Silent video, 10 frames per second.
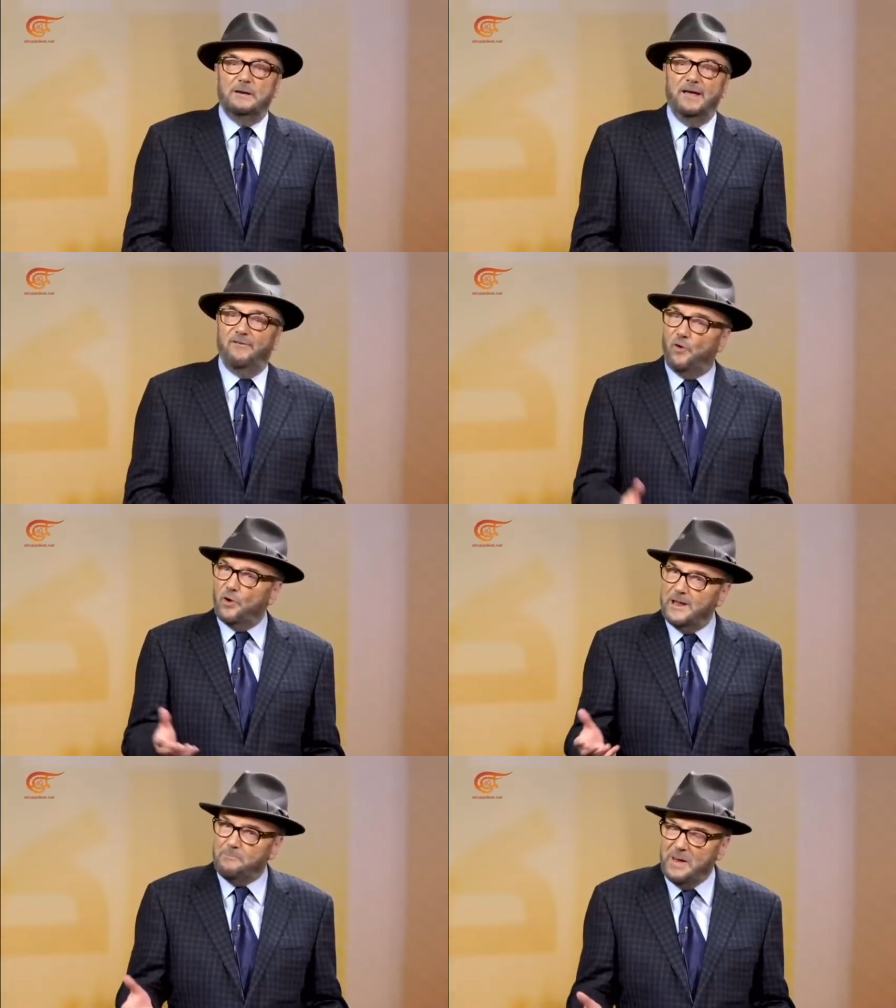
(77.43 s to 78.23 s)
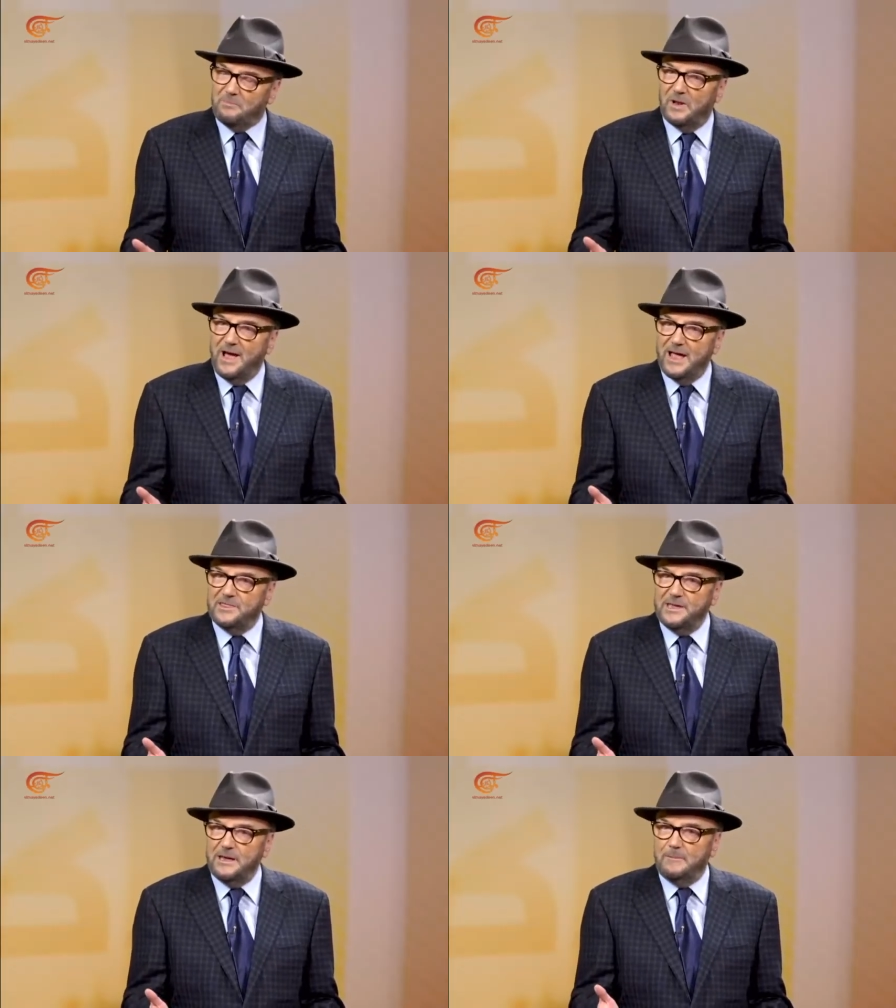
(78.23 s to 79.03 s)
If only people
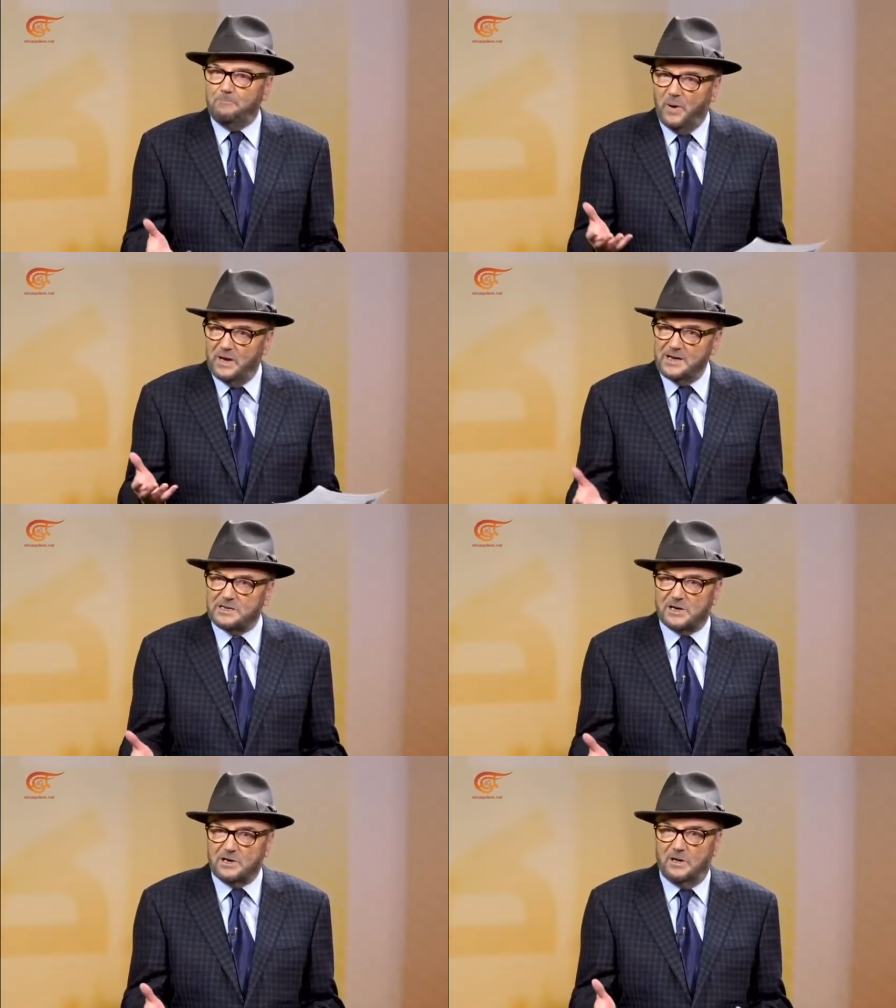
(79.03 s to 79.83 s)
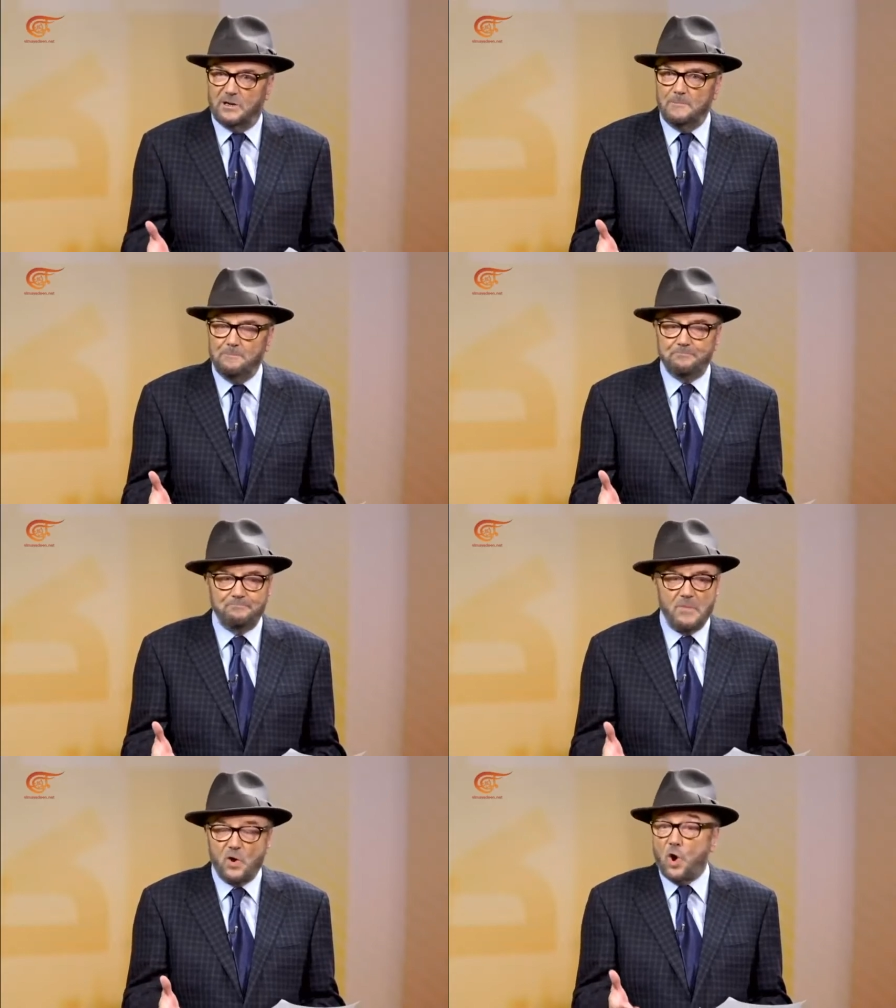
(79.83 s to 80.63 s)
had the political
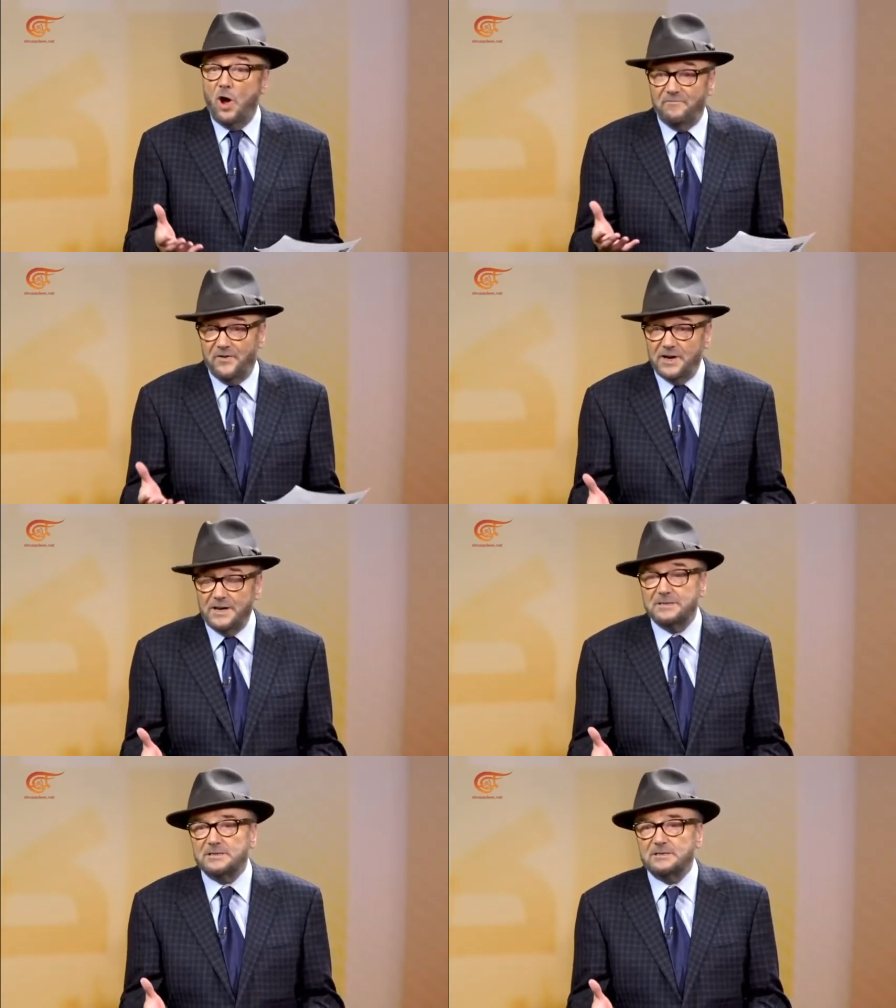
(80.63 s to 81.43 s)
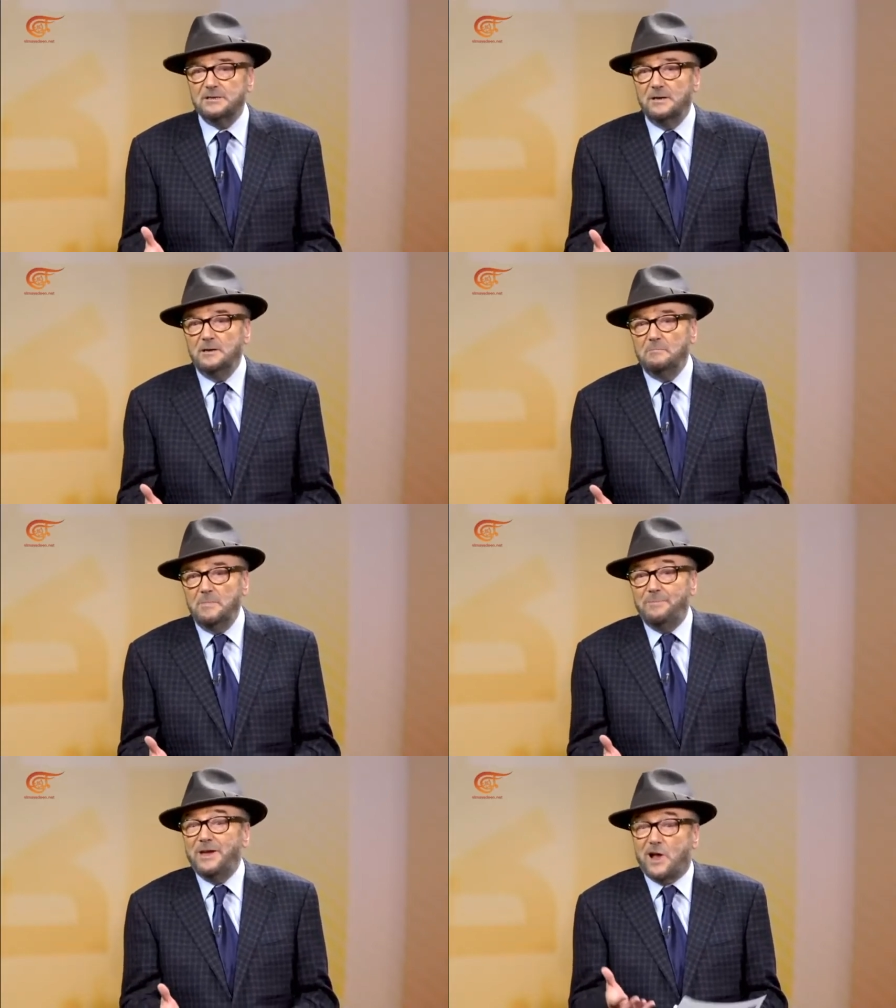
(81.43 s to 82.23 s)
confidence,
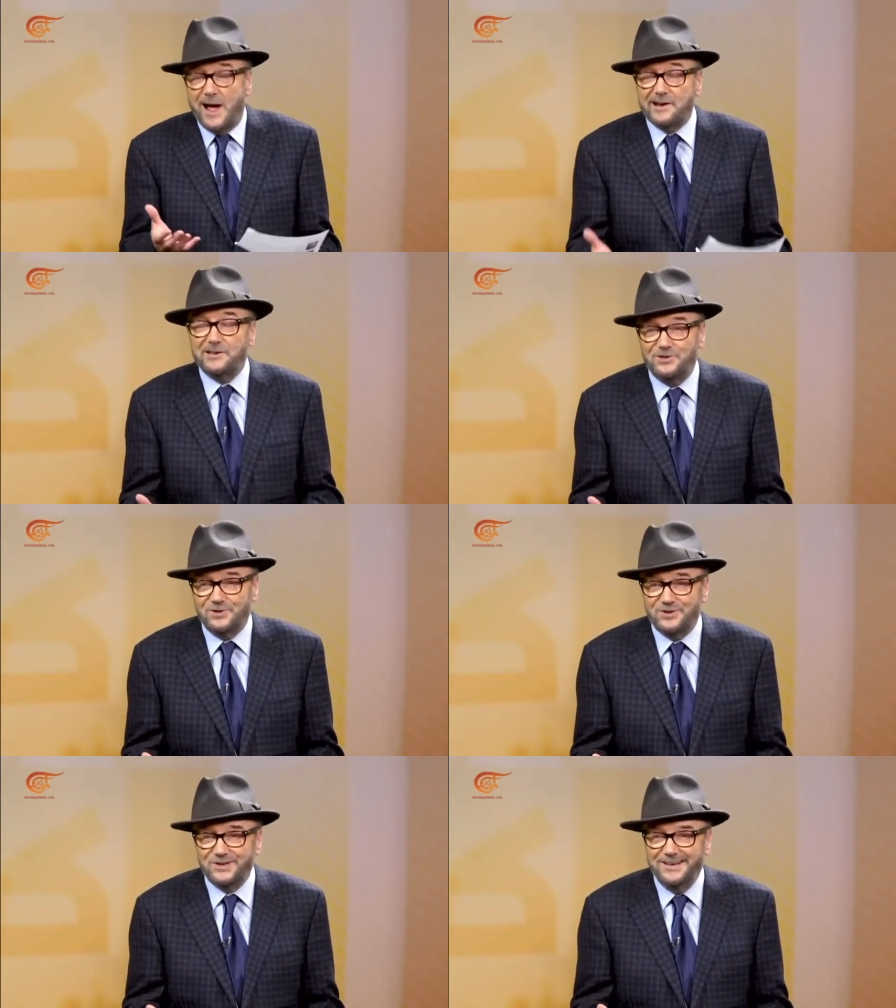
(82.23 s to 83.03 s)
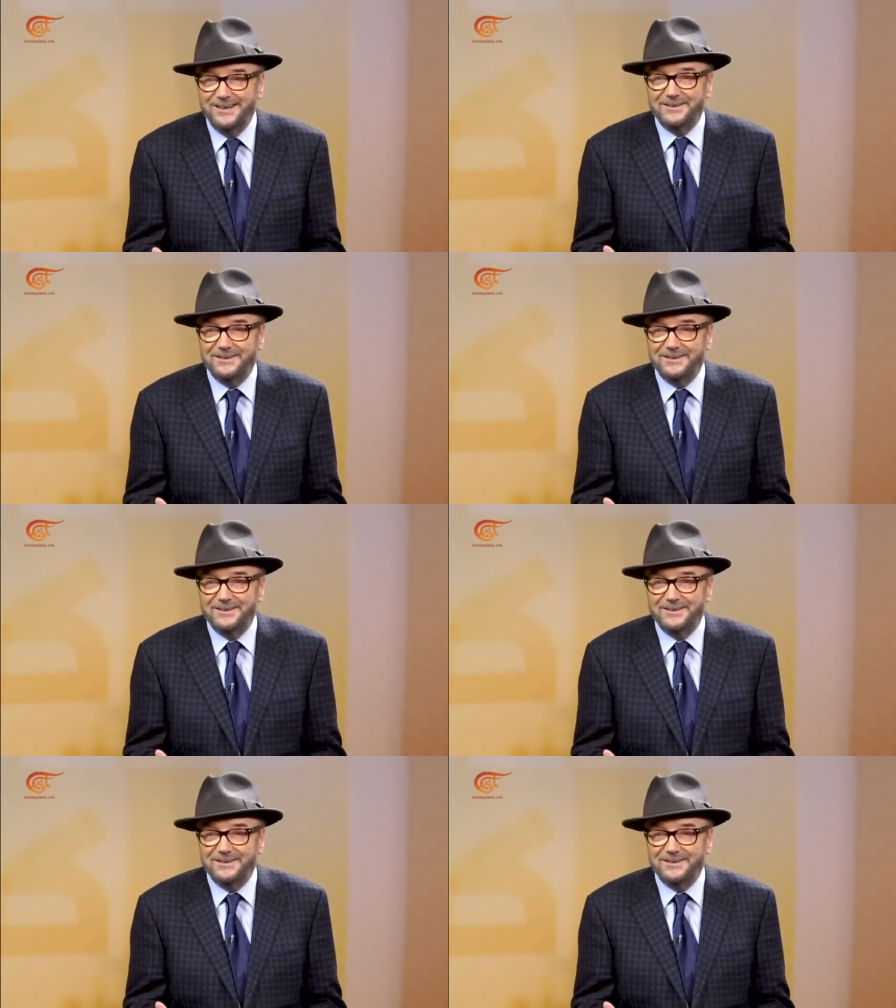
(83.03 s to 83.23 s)
maybe courage,